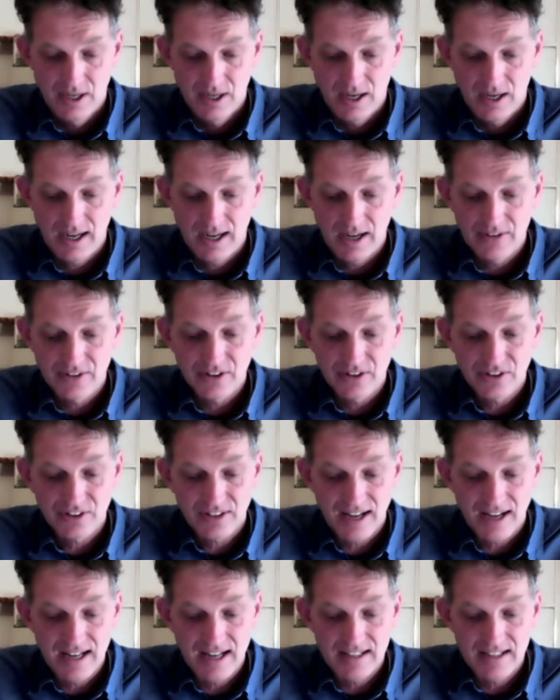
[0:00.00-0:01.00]
I
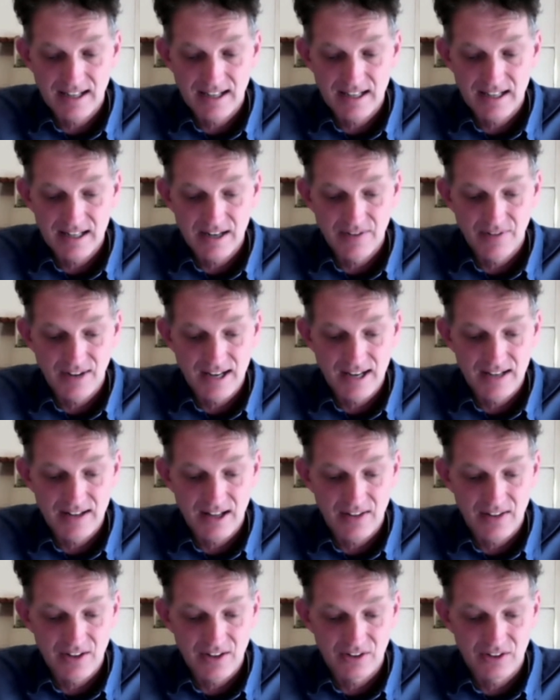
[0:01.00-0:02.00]
understand in any event
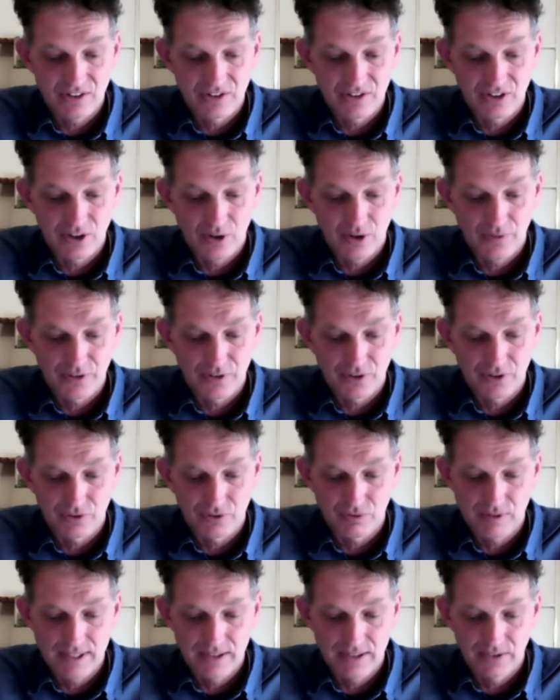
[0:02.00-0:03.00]
that this is the officer's
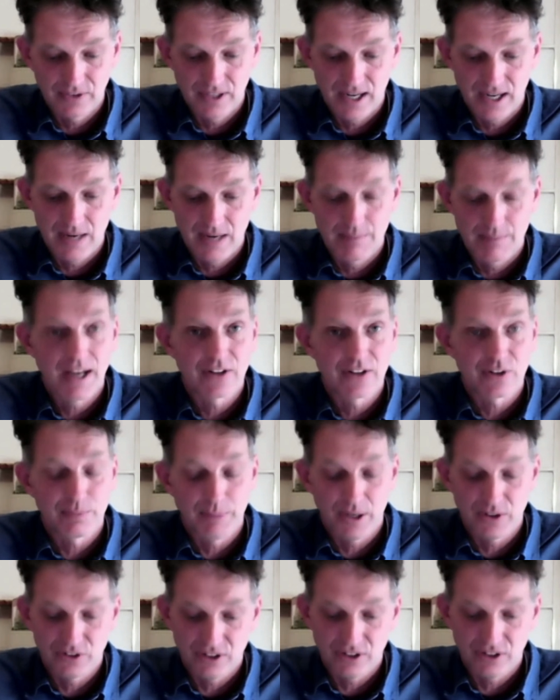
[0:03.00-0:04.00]
real name as
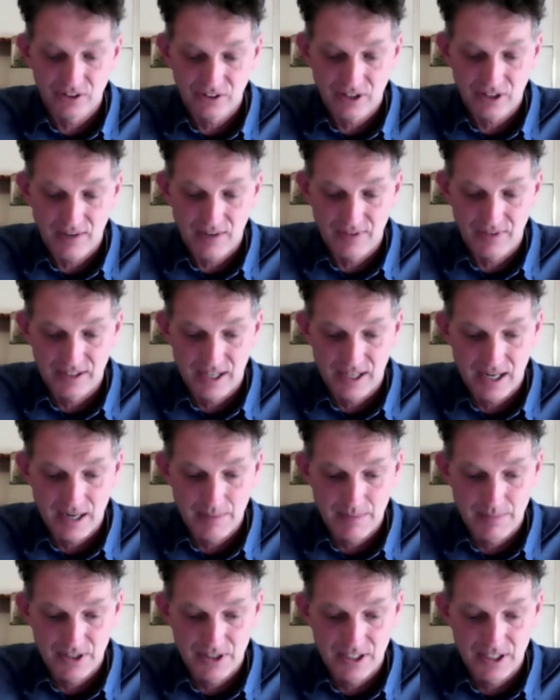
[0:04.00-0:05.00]
opposed to his cover
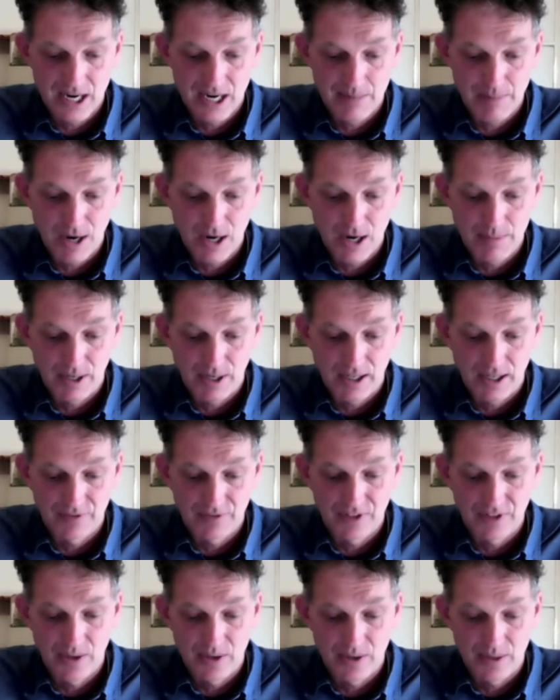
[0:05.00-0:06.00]
name, the name I might have
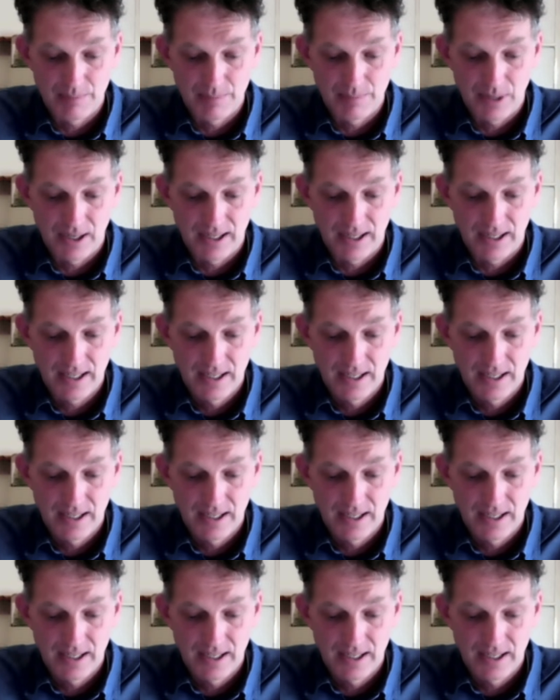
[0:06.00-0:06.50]
known him by.